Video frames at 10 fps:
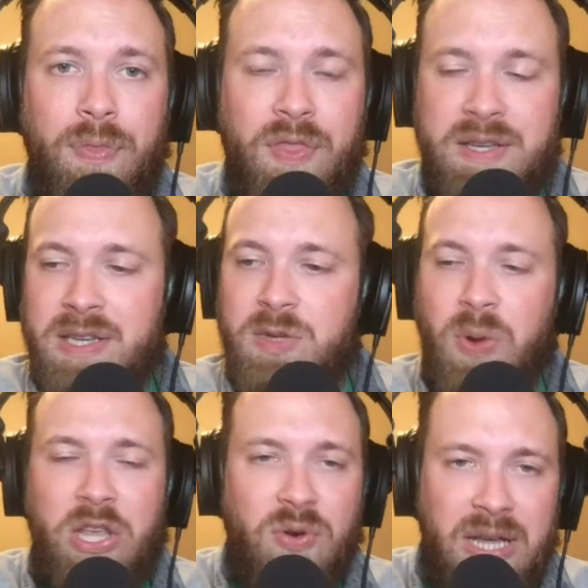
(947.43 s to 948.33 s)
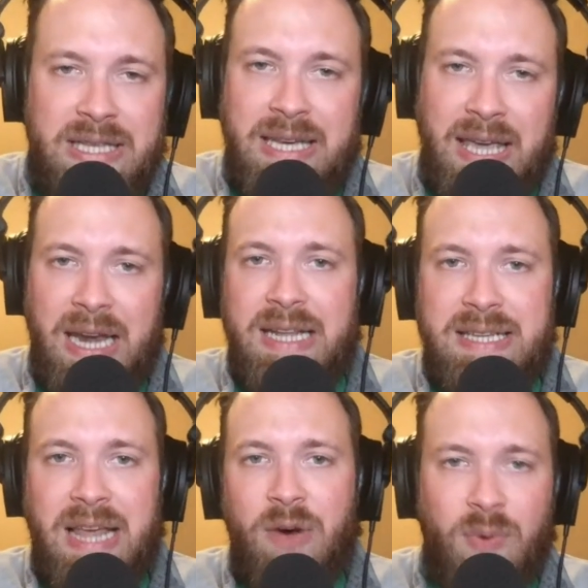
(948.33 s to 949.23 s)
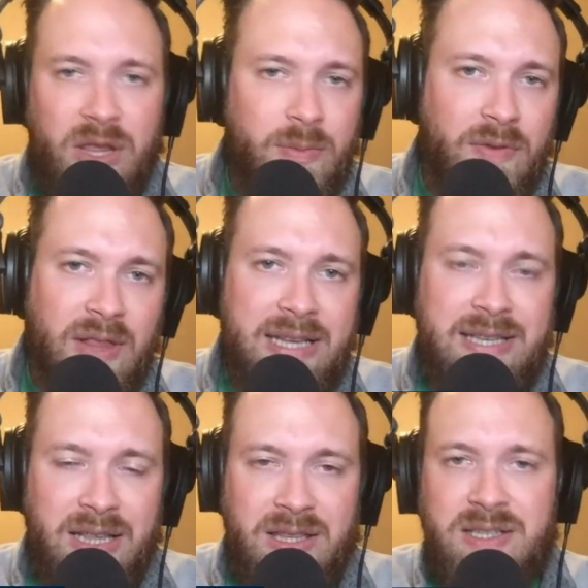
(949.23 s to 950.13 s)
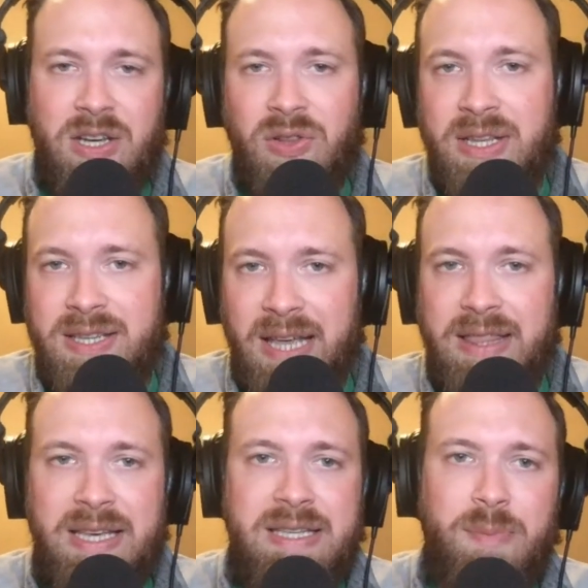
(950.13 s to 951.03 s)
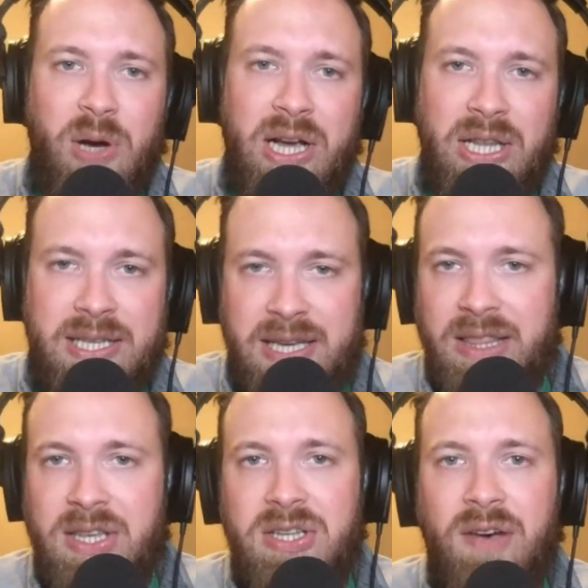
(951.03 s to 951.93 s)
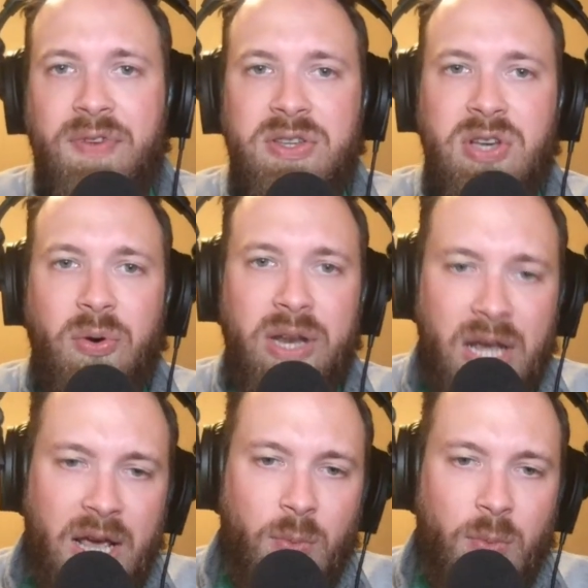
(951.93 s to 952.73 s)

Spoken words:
This is when you need to get into that rhythm of let's get the steal, let's get the easy bucket, let's get this offense going.